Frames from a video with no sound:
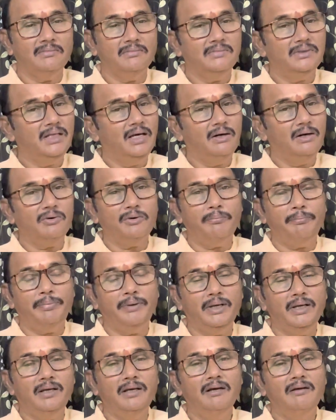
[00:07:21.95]
They have to
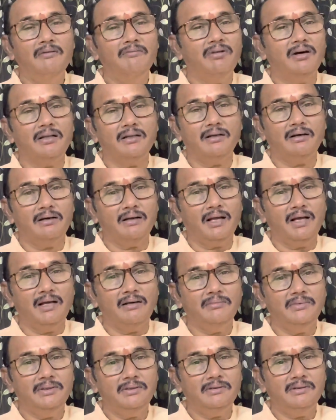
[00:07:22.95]
pay for the
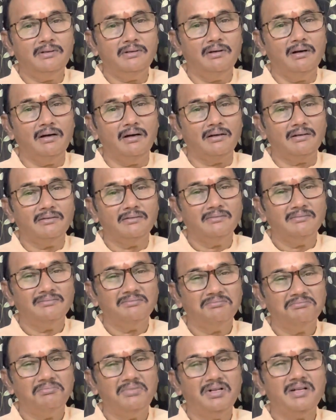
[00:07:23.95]
crime, is it not?
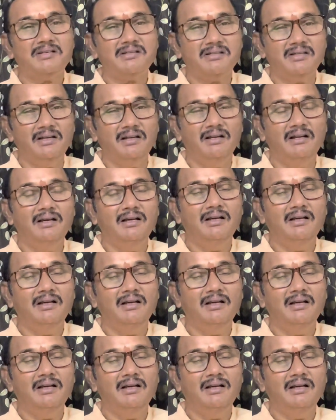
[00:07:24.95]
But still,